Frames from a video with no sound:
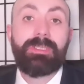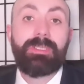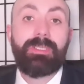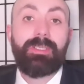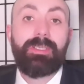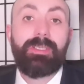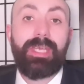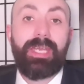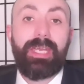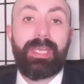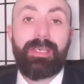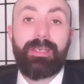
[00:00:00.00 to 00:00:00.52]

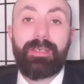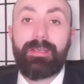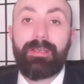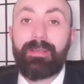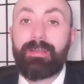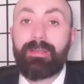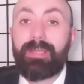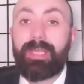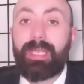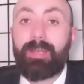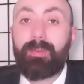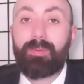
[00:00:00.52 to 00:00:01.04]
then
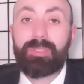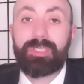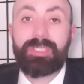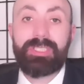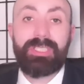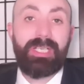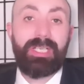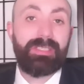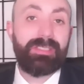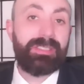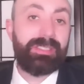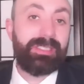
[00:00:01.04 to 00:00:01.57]
they all
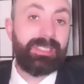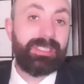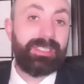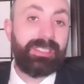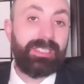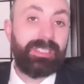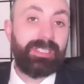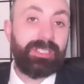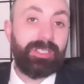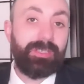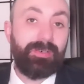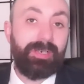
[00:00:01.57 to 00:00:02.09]
start to
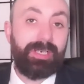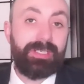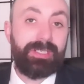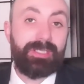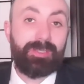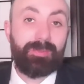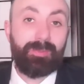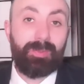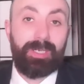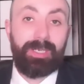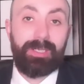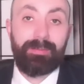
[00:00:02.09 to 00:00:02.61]
disintegrate
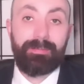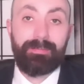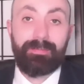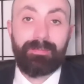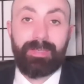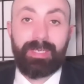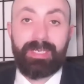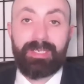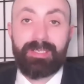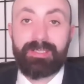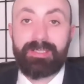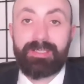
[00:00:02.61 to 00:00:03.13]
as well,
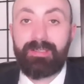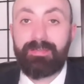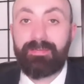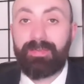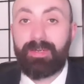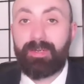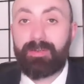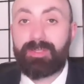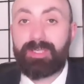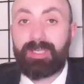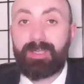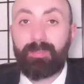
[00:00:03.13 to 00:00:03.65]
as the
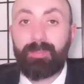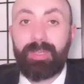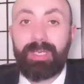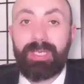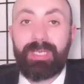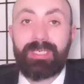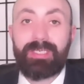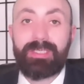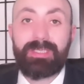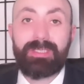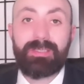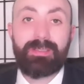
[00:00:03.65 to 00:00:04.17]
voting
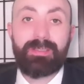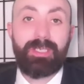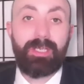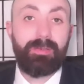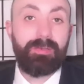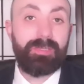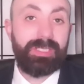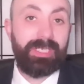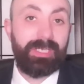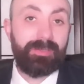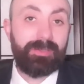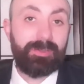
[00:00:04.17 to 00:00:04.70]
base
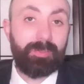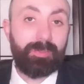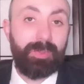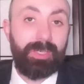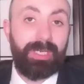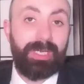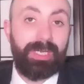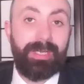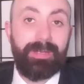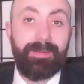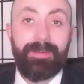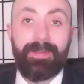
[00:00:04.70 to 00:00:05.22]
goes
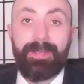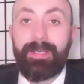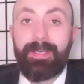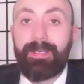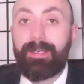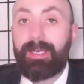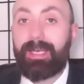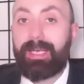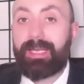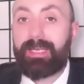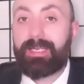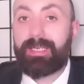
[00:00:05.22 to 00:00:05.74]
elsewhere,
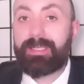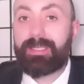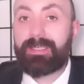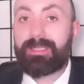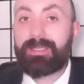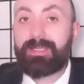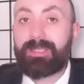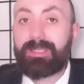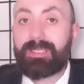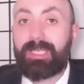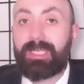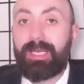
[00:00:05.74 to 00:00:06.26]

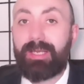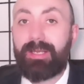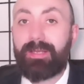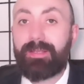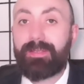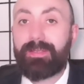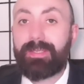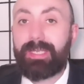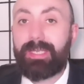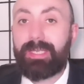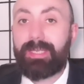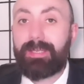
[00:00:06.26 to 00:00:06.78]
as
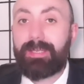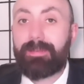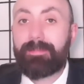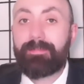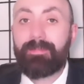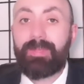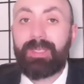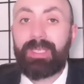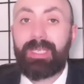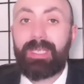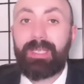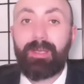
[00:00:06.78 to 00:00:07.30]

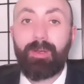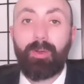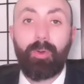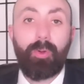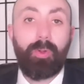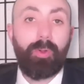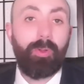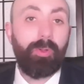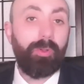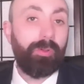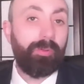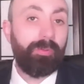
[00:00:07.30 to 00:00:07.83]

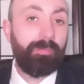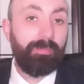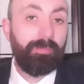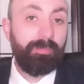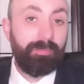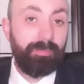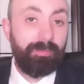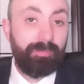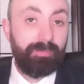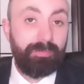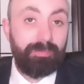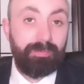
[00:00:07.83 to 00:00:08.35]
all
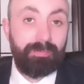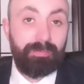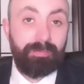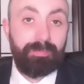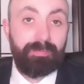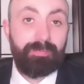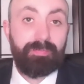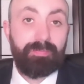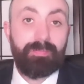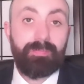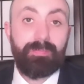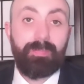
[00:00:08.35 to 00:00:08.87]

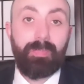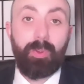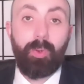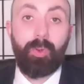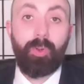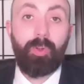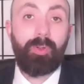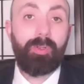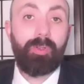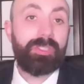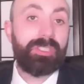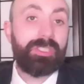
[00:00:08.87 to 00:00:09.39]

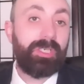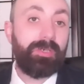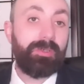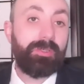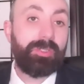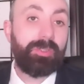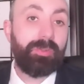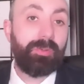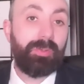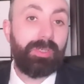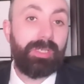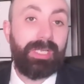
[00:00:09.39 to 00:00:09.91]

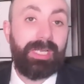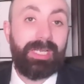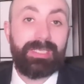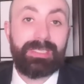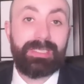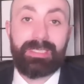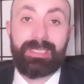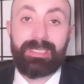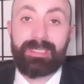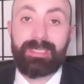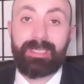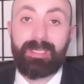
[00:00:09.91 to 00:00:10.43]
social
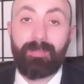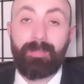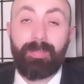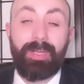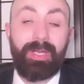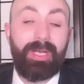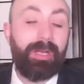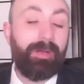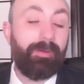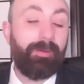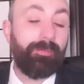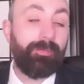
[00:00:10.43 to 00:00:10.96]
classes,
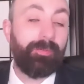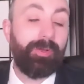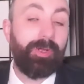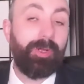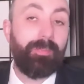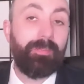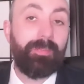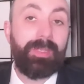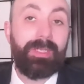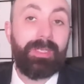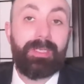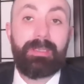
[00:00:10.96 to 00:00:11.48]
apart
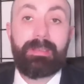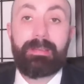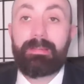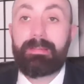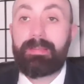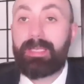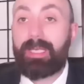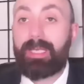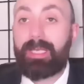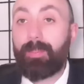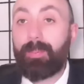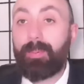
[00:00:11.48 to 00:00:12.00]
from
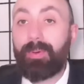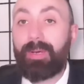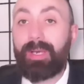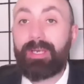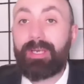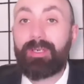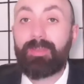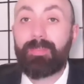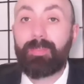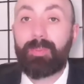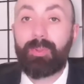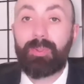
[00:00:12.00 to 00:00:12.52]
the upper
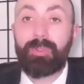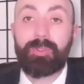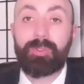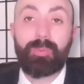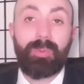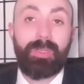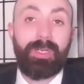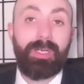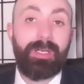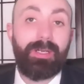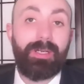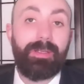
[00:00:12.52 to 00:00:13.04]
end
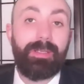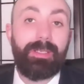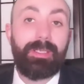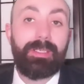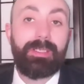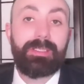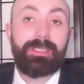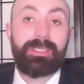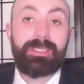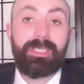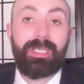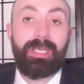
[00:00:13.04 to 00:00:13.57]
bourgeois,
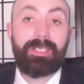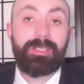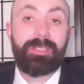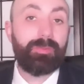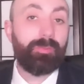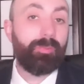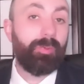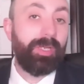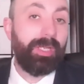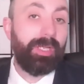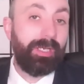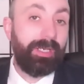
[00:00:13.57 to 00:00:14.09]
start to
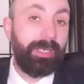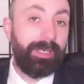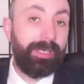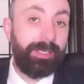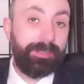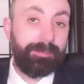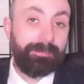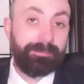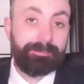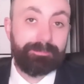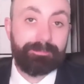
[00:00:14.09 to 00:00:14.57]
realign.